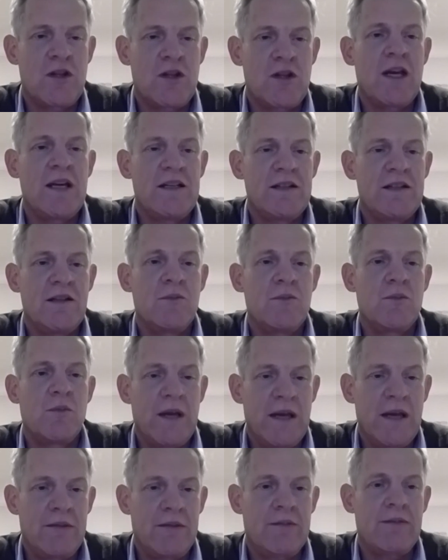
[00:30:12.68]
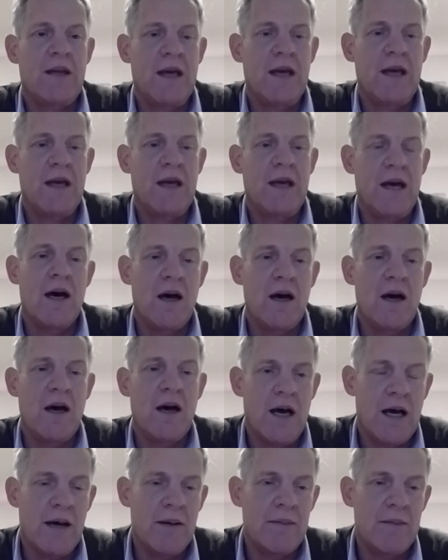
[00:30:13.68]
not just the emissions associated
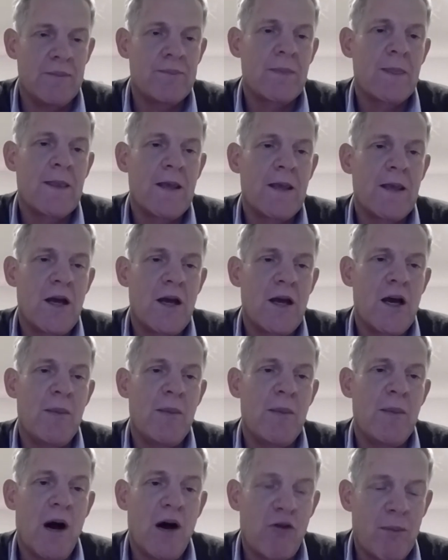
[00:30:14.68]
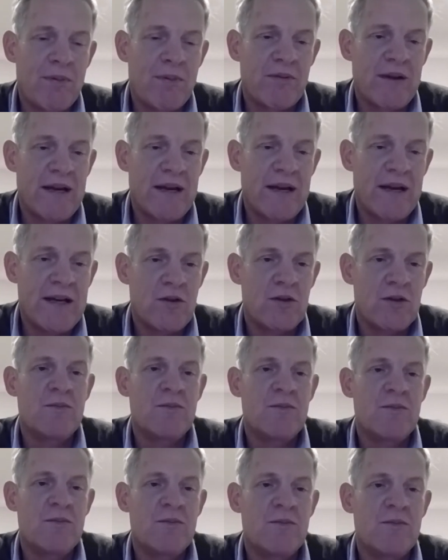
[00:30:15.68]
with our
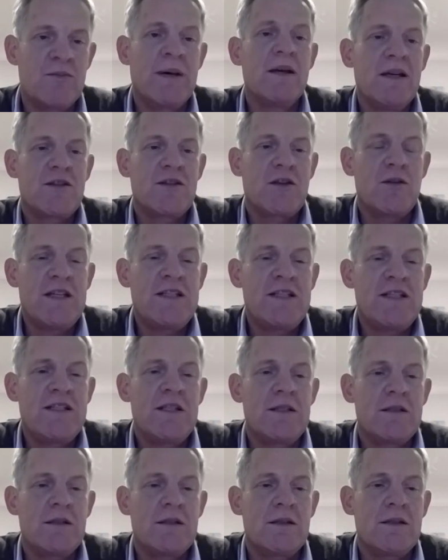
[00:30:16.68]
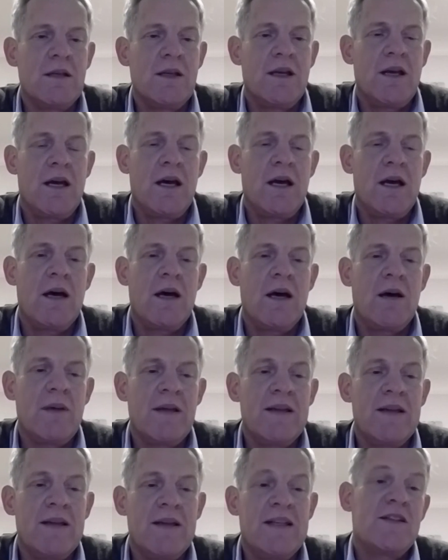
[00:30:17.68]
operations. But so
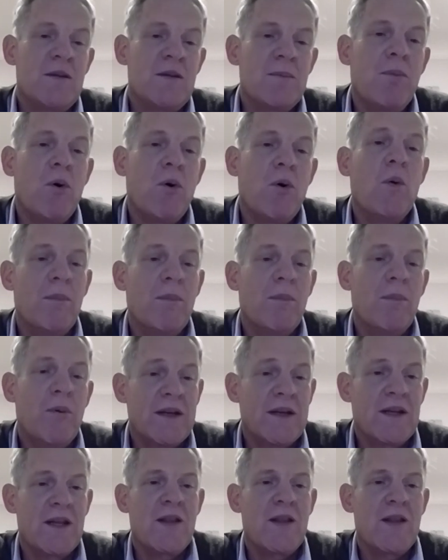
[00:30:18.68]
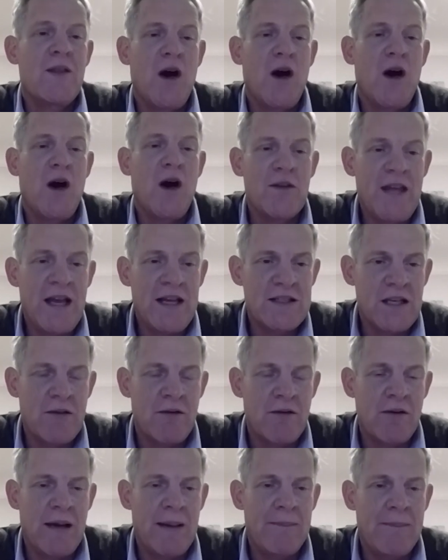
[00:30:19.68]
this is, and this is an
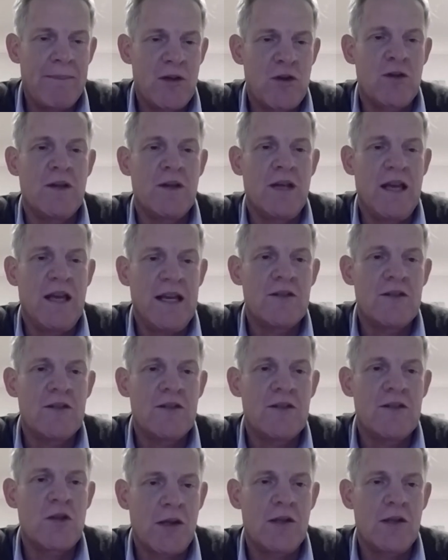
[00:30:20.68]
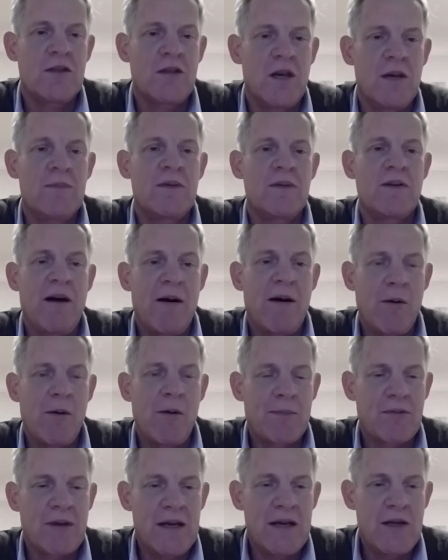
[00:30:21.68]
important point. Our net zero ambition
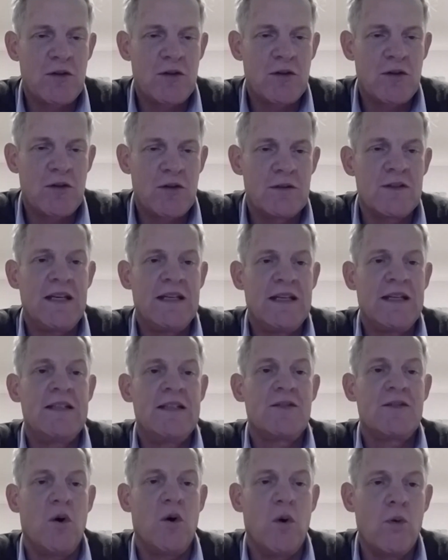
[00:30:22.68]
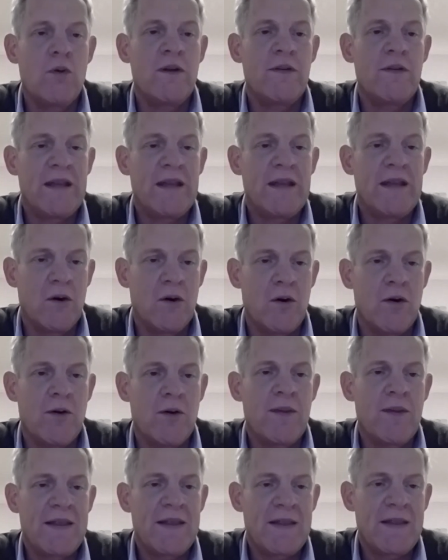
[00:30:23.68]
isn't just in terms of our operations;
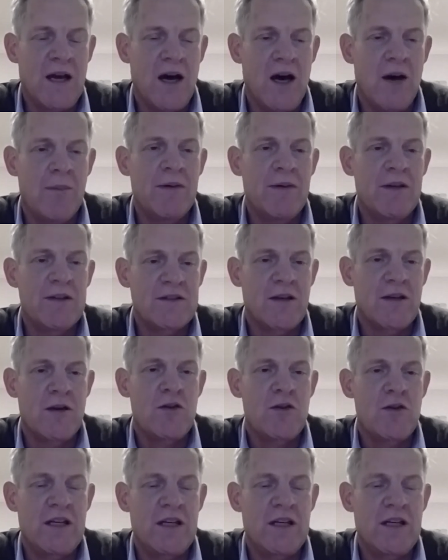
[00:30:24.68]
it is all of the